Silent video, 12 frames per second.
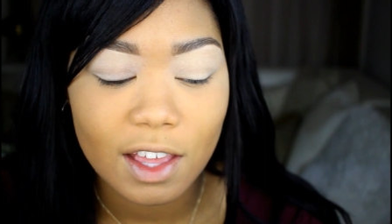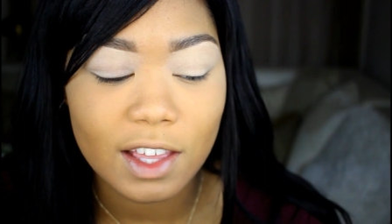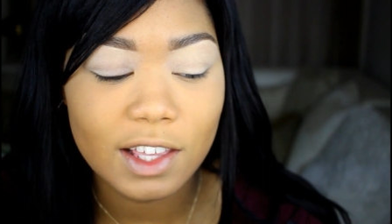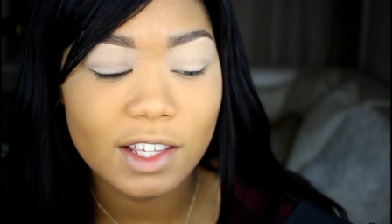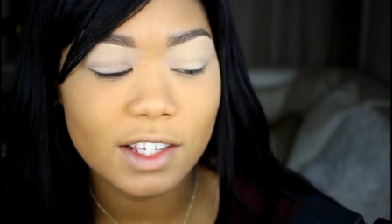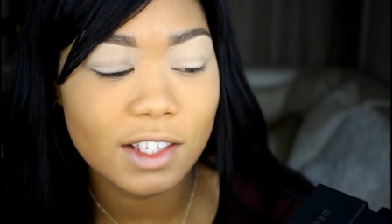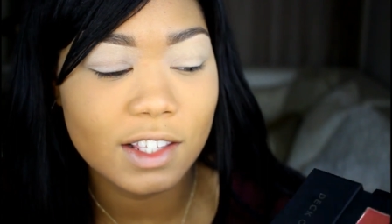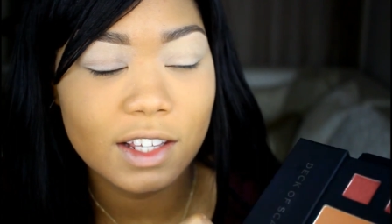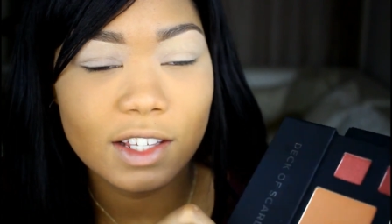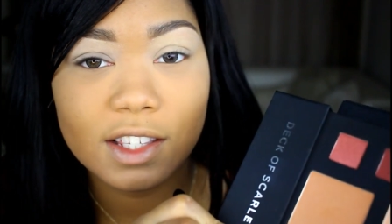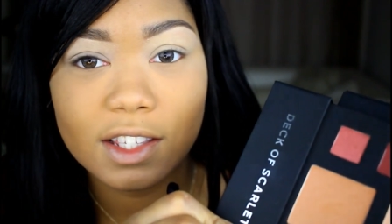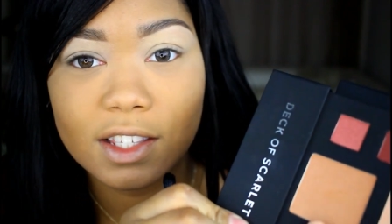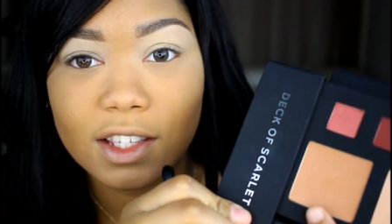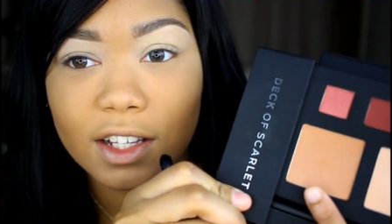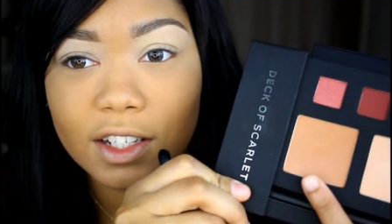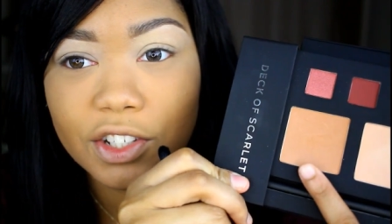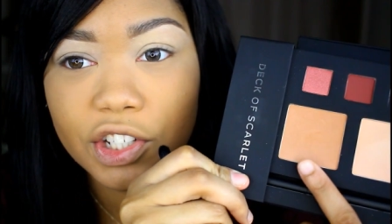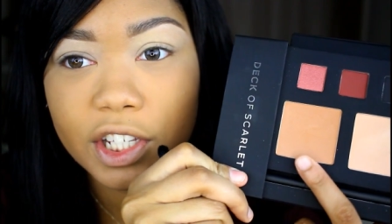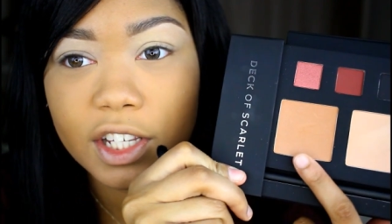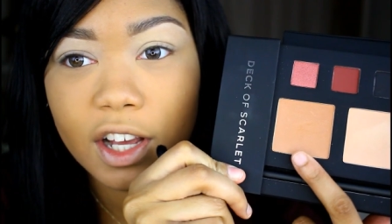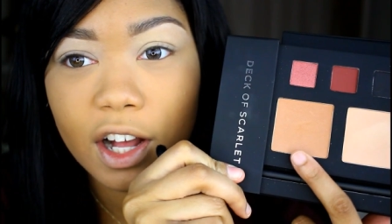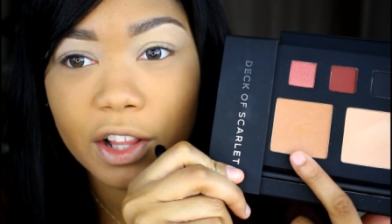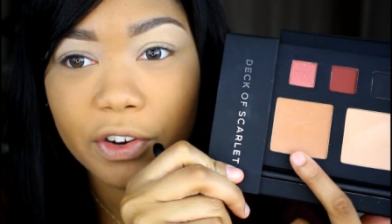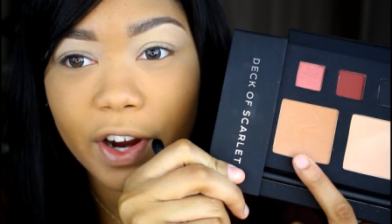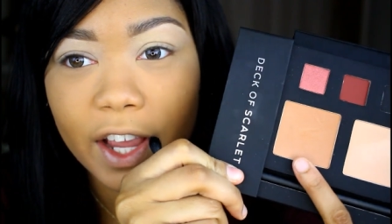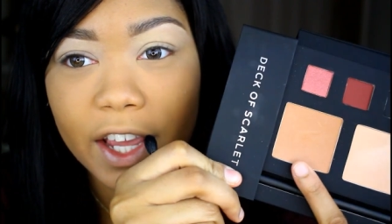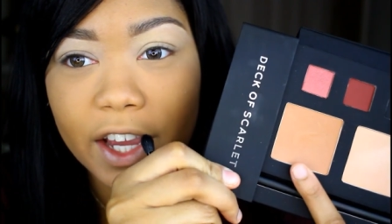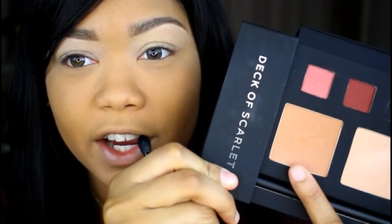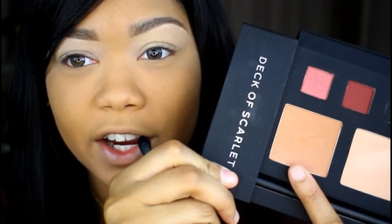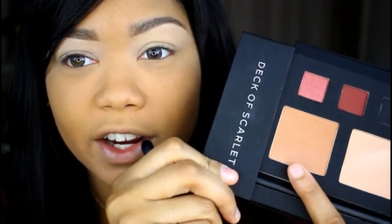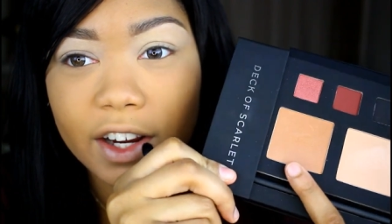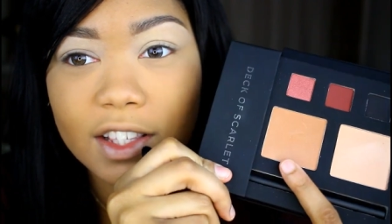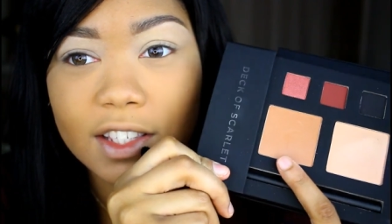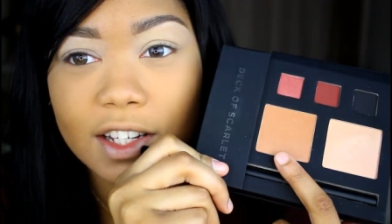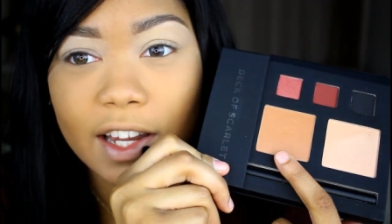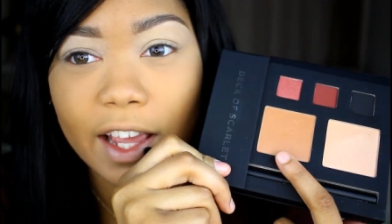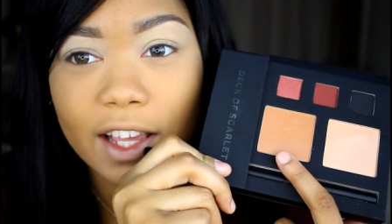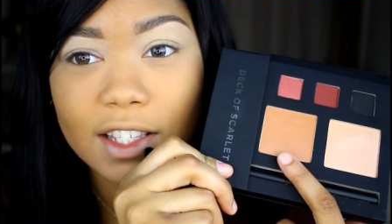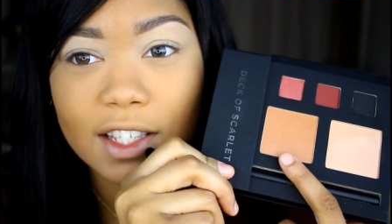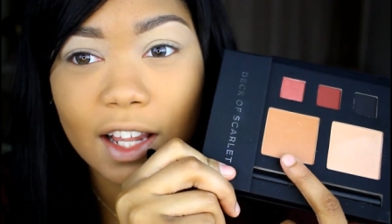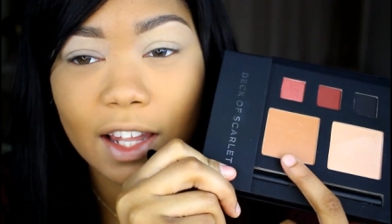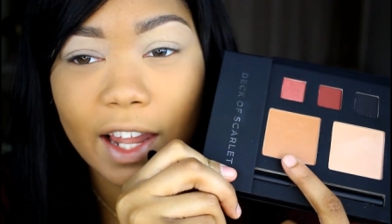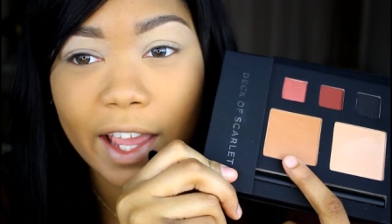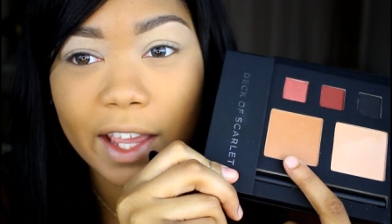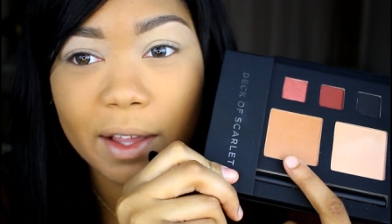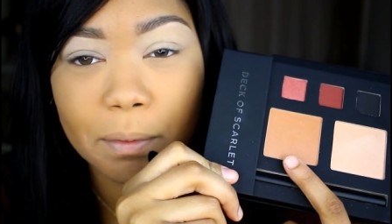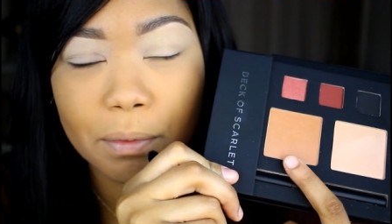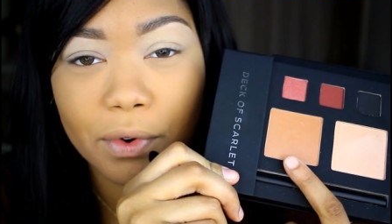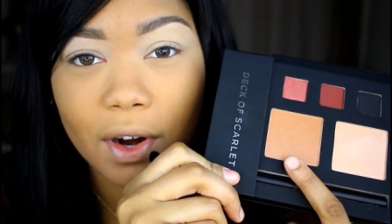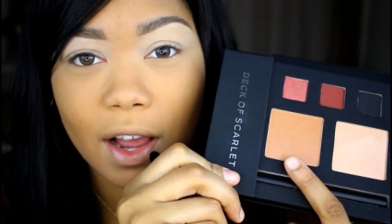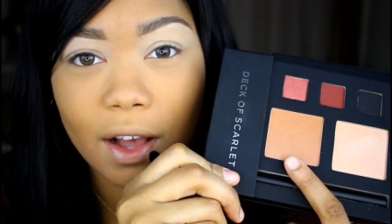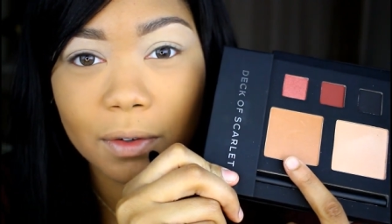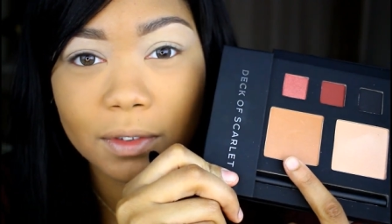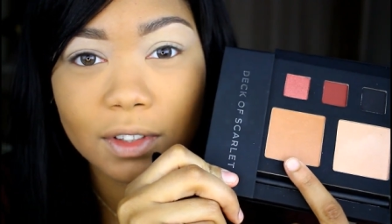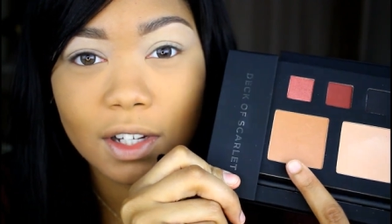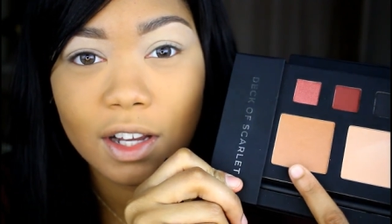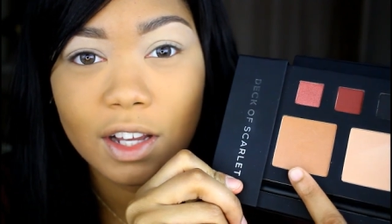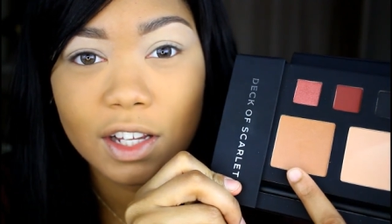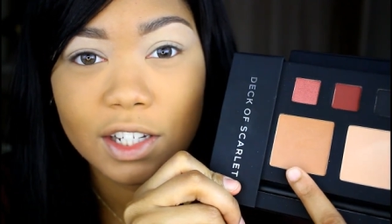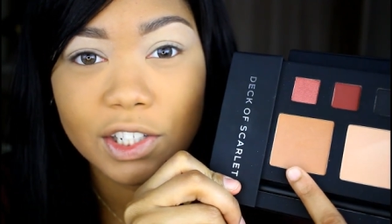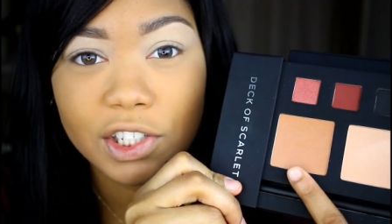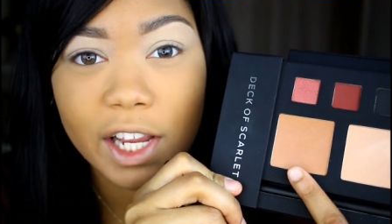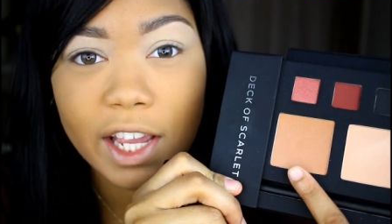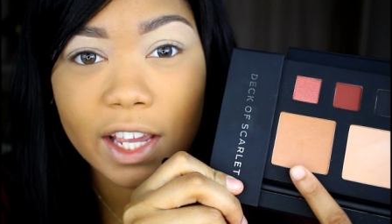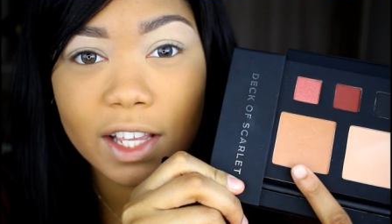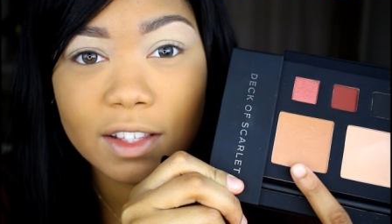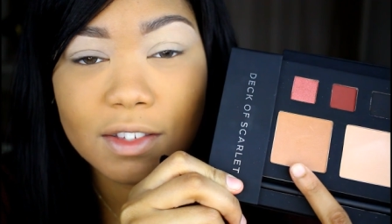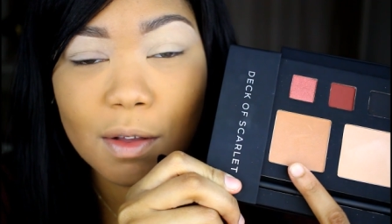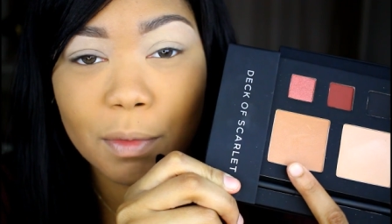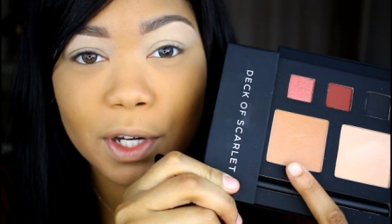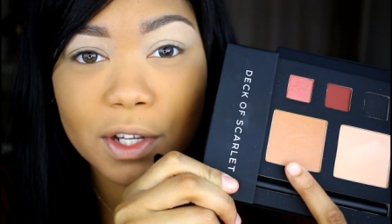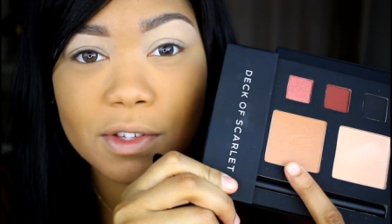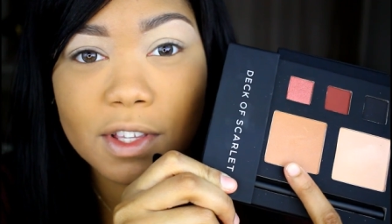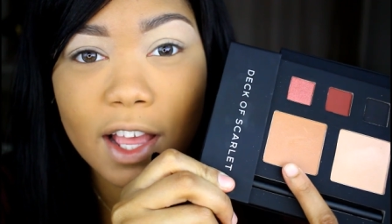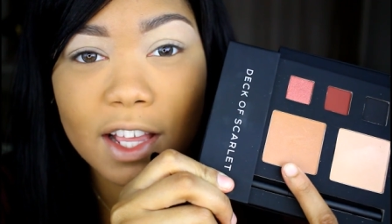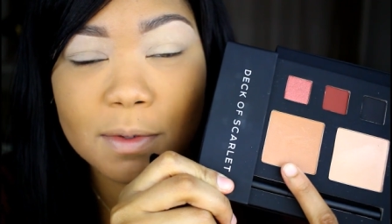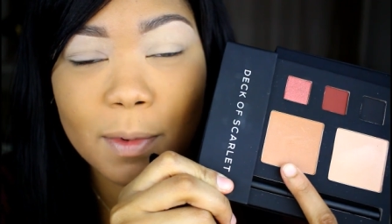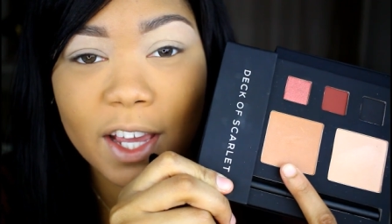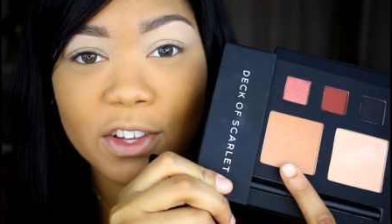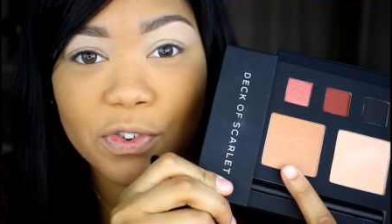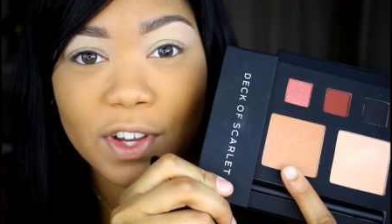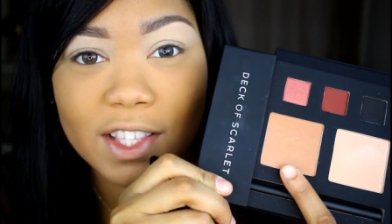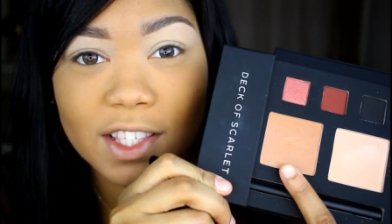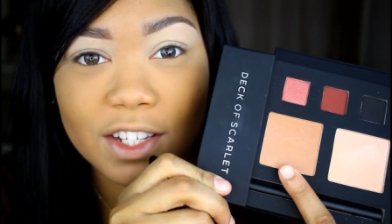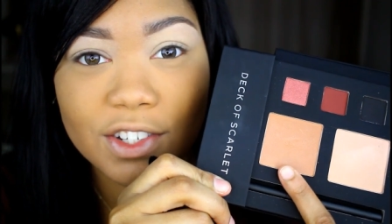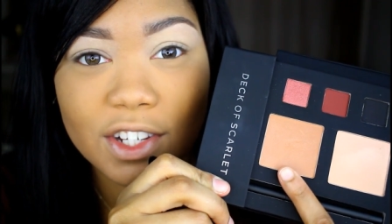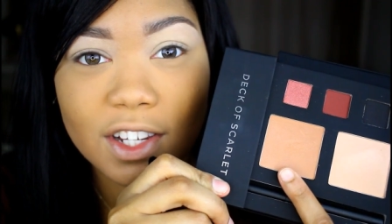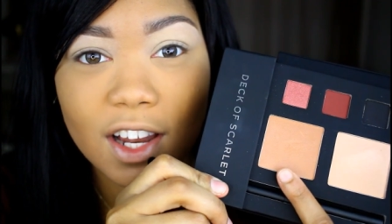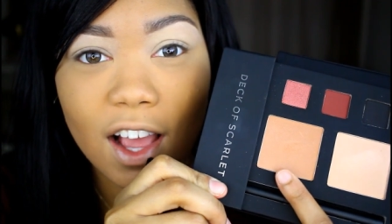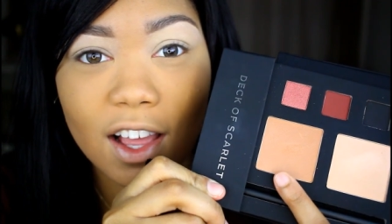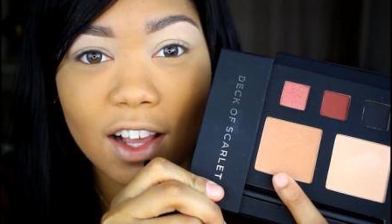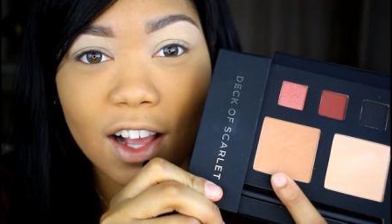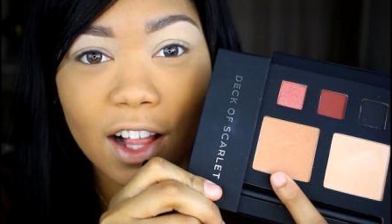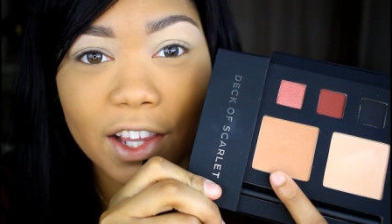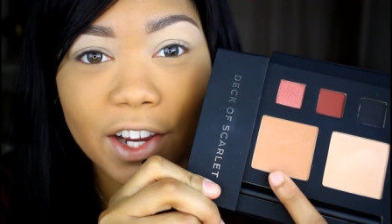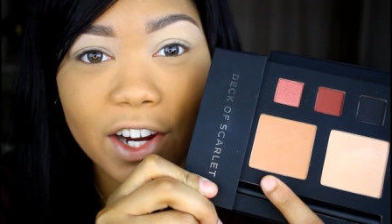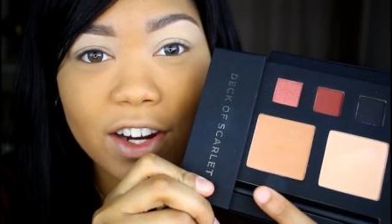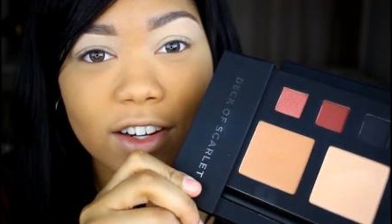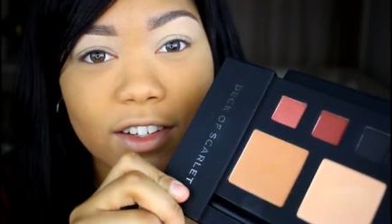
is this cheek color right here. It's a nice light brown shade, so I'm going to use it as my transition color.